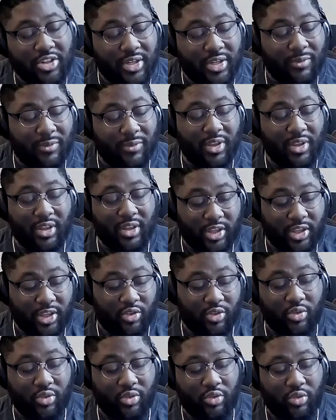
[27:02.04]
mean, like,
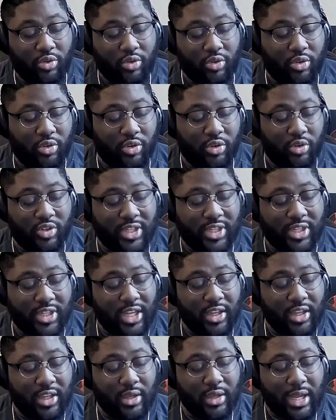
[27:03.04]
you're
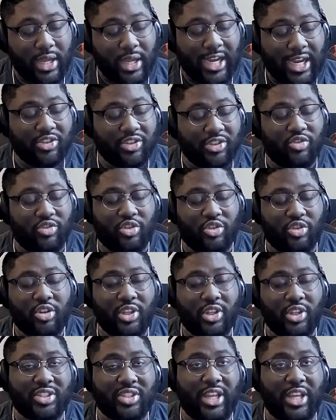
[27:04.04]
saying, as a
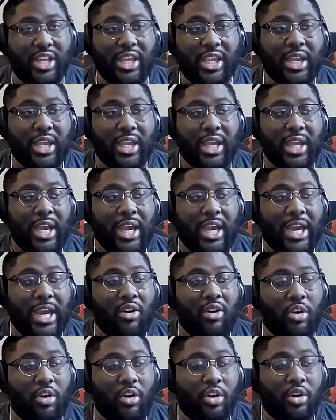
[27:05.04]
journalist, like, how
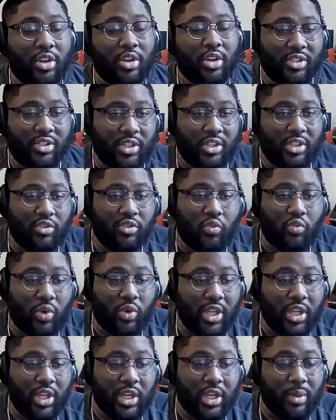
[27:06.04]
hard is it when
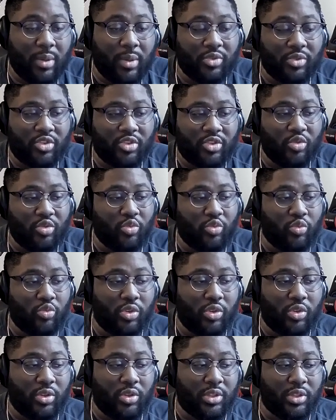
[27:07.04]
it comes to
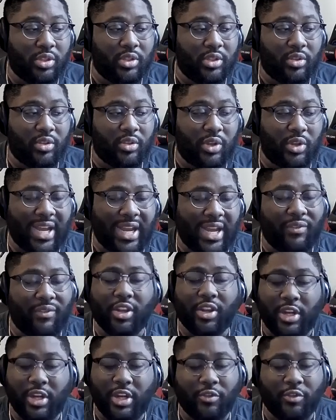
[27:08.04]
having to
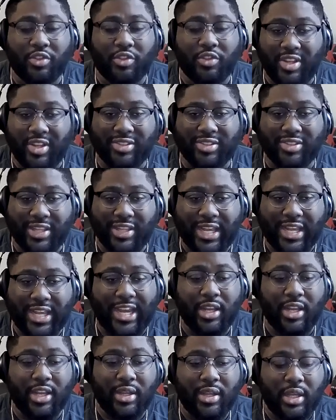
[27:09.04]
cover things like that
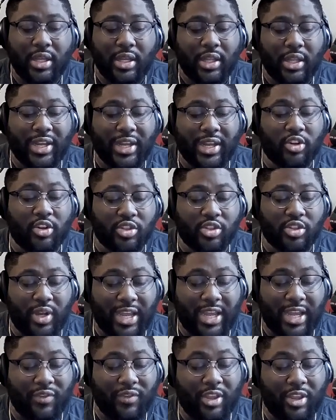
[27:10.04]
are so
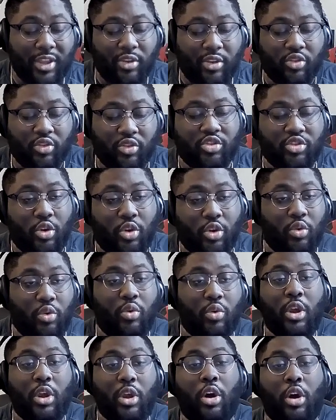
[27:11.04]
heavy, and you're so
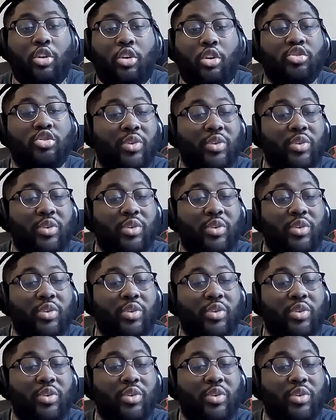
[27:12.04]
also